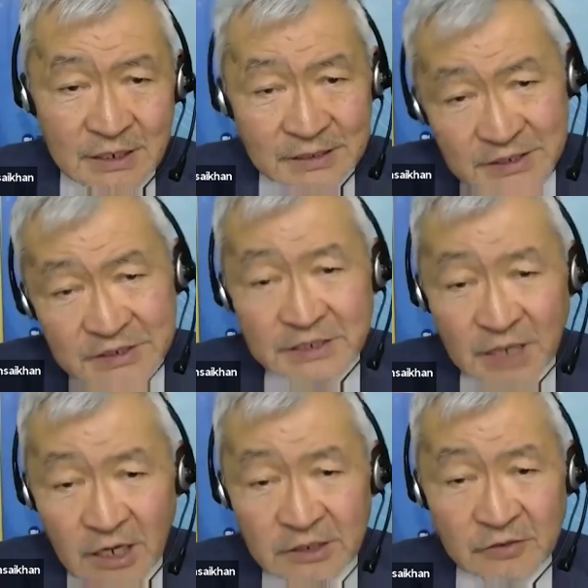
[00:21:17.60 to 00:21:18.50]
It is an
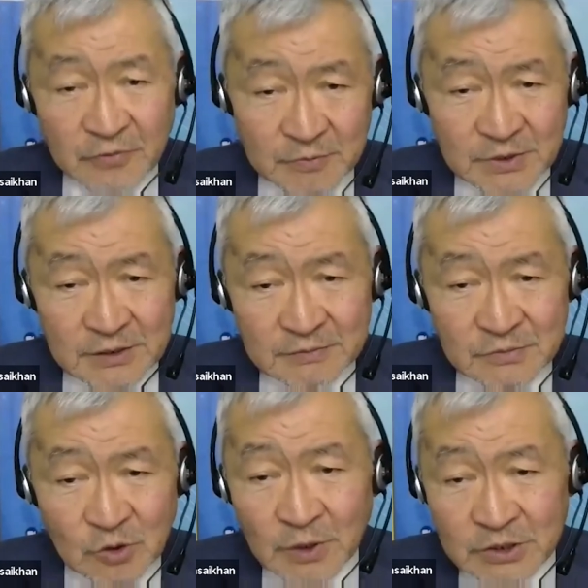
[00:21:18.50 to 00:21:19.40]
honor for me
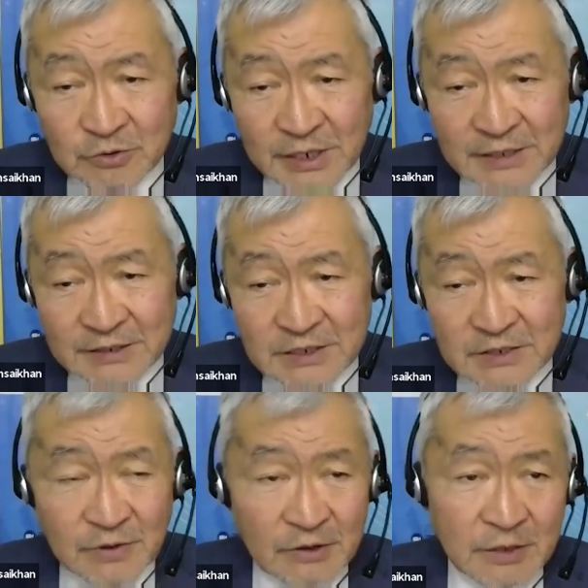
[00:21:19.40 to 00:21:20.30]
to moderate this
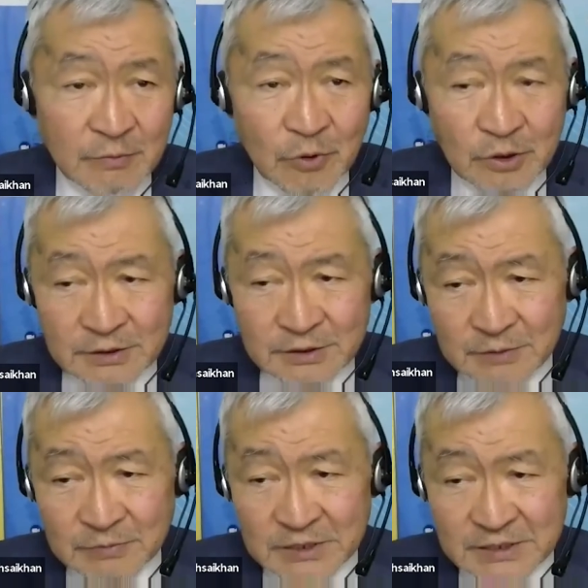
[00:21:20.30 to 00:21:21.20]
very important
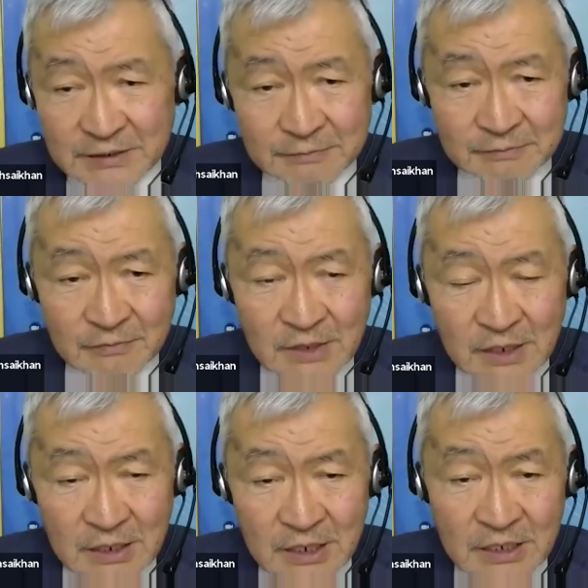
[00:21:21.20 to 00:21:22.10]
meeting.
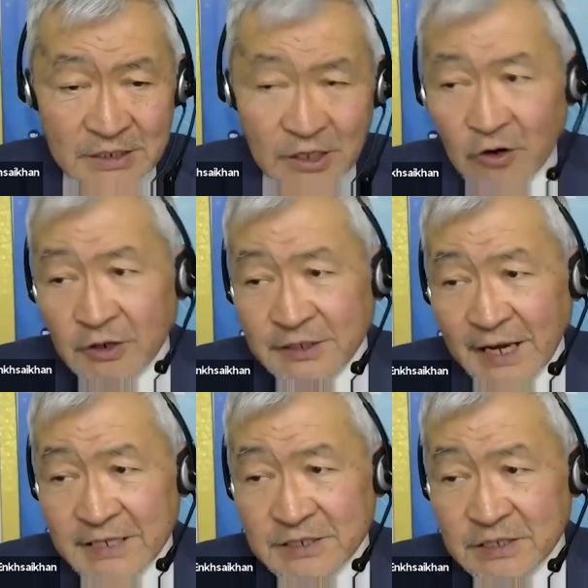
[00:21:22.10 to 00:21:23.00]
The
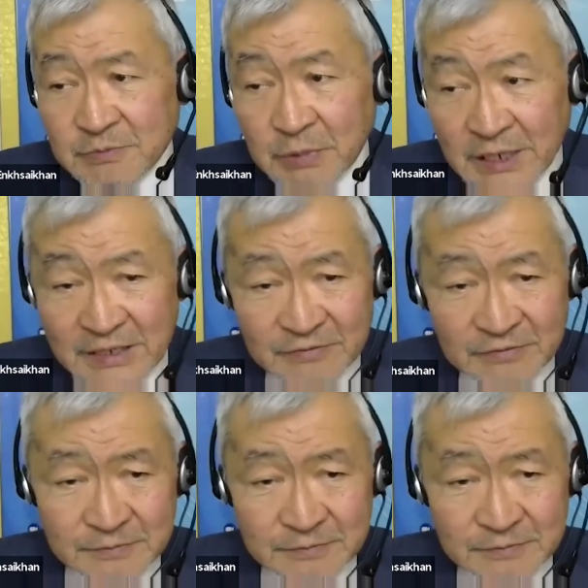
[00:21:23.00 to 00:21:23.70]
organizers believe